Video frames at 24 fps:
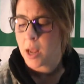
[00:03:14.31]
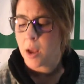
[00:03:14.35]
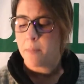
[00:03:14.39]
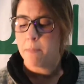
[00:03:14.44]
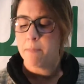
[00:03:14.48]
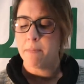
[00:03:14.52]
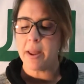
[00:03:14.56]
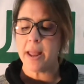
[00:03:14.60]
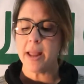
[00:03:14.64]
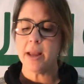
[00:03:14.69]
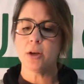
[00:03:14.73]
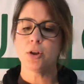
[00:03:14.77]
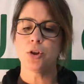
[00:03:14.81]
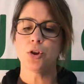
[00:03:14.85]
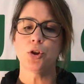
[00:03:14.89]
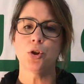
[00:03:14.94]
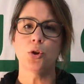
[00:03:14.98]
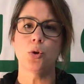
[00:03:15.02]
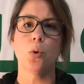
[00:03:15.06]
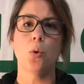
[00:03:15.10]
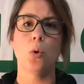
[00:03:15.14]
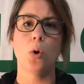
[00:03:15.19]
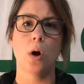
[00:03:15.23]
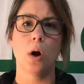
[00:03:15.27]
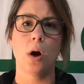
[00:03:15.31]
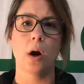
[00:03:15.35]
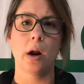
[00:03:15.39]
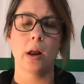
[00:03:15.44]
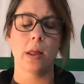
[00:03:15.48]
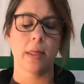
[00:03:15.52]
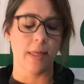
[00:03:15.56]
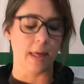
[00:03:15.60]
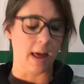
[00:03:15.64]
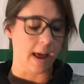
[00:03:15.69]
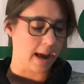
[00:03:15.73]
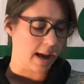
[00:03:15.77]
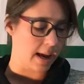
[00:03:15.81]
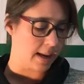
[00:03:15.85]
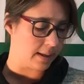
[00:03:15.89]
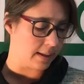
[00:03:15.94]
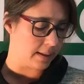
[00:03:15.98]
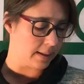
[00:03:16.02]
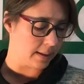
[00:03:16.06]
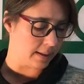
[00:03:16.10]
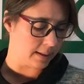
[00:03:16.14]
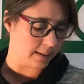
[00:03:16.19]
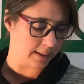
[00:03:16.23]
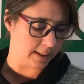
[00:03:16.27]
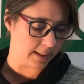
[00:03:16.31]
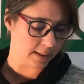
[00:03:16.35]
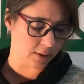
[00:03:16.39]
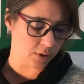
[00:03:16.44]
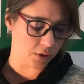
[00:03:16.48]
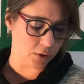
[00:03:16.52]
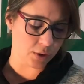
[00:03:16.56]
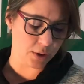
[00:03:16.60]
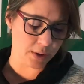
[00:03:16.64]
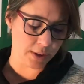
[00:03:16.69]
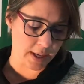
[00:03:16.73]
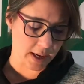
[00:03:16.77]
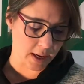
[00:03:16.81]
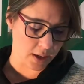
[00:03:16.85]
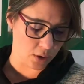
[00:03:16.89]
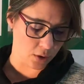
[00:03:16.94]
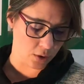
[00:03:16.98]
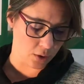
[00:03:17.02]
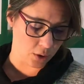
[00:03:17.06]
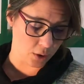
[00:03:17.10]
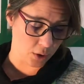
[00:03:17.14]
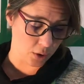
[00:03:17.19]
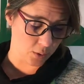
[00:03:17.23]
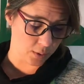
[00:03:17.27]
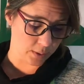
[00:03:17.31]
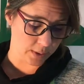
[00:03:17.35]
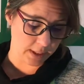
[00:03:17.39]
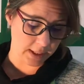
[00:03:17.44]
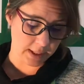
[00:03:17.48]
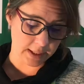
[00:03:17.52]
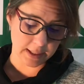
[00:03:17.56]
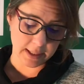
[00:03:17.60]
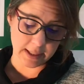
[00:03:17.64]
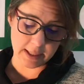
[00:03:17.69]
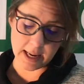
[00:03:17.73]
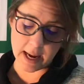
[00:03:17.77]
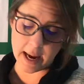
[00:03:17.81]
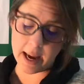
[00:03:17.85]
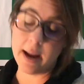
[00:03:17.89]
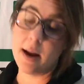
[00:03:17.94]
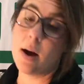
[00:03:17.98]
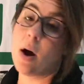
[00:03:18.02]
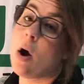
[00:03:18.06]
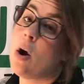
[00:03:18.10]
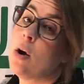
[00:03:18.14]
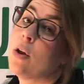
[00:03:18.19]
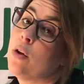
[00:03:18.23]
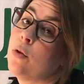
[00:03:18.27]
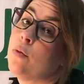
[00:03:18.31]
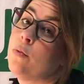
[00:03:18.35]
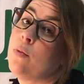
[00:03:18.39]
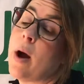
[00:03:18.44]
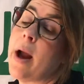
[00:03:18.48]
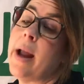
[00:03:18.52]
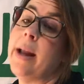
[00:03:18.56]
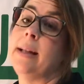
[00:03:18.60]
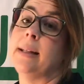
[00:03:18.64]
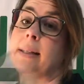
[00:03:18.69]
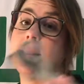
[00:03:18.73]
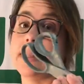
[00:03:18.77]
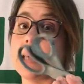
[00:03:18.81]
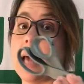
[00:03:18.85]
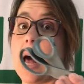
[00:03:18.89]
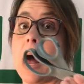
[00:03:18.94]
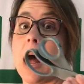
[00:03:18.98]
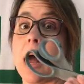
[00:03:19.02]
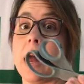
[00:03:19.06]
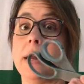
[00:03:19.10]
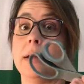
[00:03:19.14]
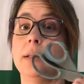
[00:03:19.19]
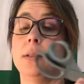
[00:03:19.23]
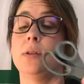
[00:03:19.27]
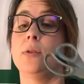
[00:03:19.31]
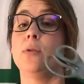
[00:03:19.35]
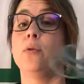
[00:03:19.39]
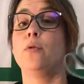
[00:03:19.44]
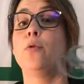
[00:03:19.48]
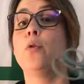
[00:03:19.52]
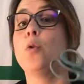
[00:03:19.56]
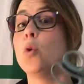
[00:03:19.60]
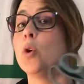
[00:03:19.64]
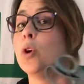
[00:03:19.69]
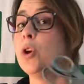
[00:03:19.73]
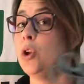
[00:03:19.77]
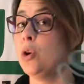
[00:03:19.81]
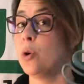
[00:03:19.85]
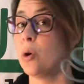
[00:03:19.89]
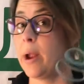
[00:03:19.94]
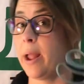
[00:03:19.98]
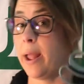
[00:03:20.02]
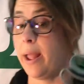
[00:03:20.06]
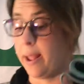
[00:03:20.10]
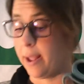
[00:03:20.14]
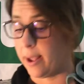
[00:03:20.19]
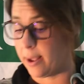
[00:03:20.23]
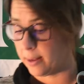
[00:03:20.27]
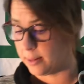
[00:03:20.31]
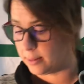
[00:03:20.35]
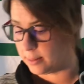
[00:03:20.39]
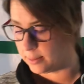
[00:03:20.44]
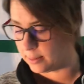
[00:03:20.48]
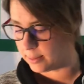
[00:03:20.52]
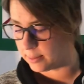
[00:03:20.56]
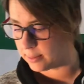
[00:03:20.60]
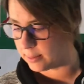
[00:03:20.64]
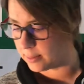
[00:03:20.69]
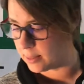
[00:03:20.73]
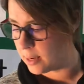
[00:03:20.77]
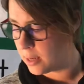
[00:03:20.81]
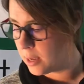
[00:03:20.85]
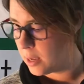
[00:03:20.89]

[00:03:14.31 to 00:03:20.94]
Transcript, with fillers: Make sure that the scissors that you're using today are the right size for your hands.